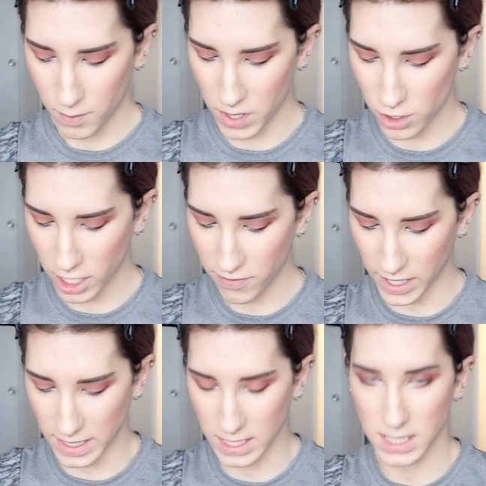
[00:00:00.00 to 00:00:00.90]
but usually I
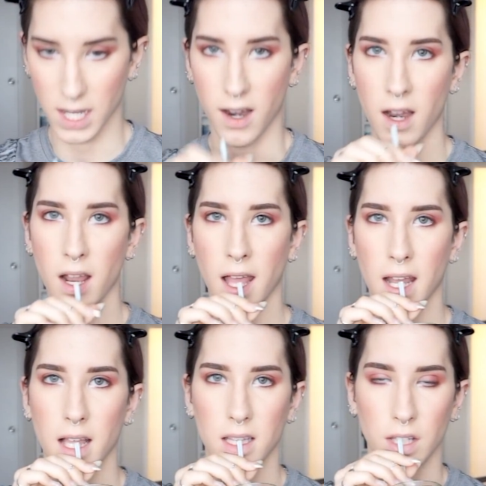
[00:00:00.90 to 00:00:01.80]
forget that it's there and
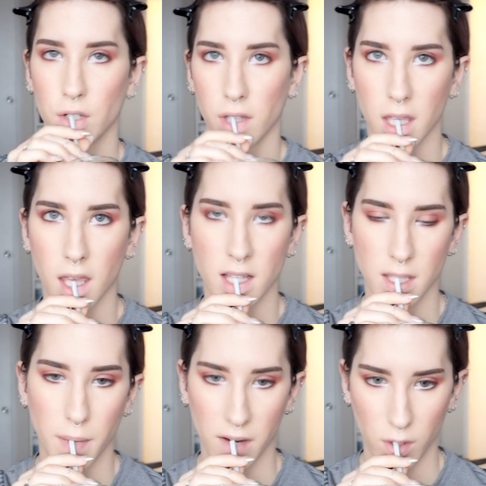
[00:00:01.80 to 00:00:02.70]
it literally ends
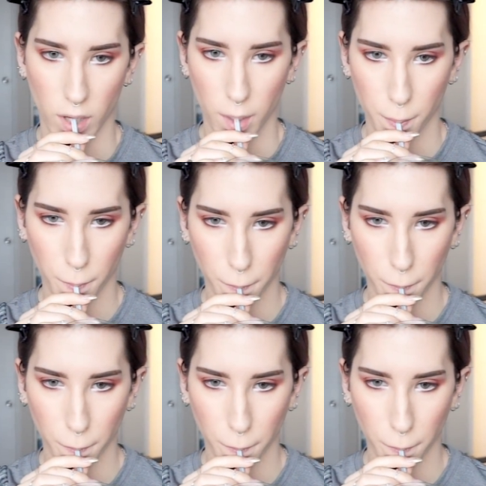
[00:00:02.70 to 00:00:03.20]
up everywhere.